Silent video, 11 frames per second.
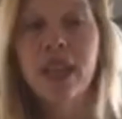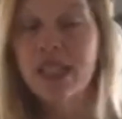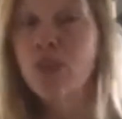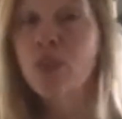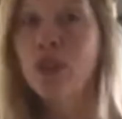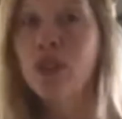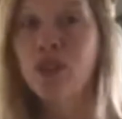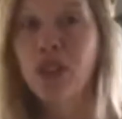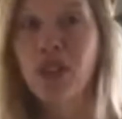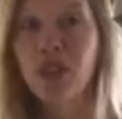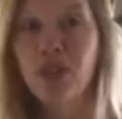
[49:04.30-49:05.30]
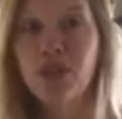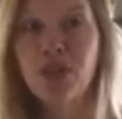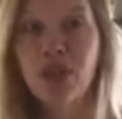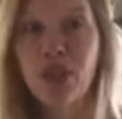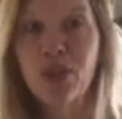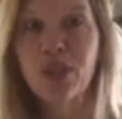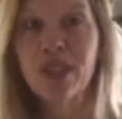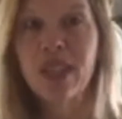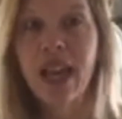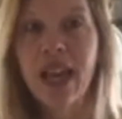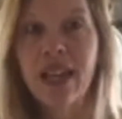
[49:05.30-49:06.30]
that's when you can use
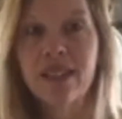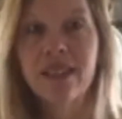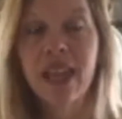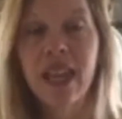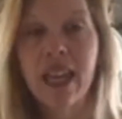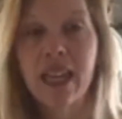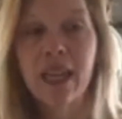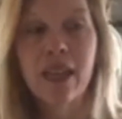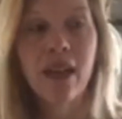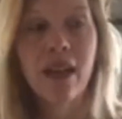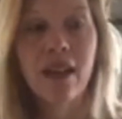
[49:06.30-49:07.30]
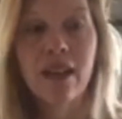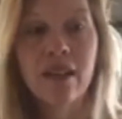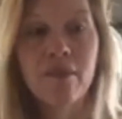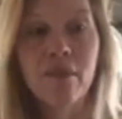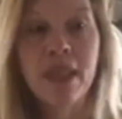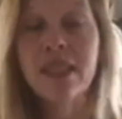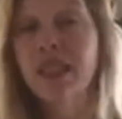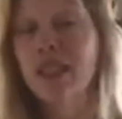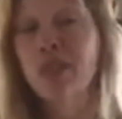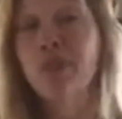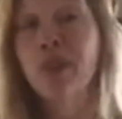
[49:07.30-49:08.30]
those as a
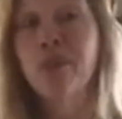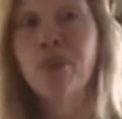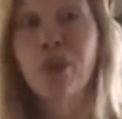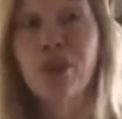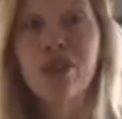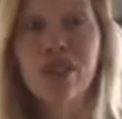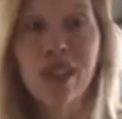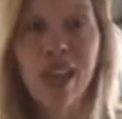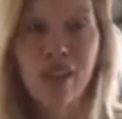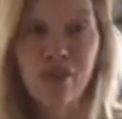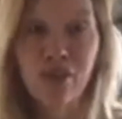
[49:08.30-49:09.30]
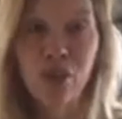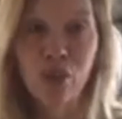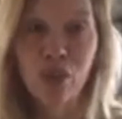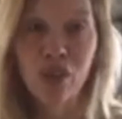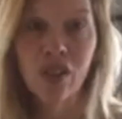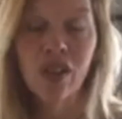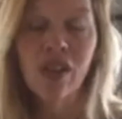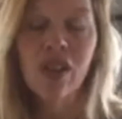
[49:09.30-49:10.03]
basically springboard to get you forward.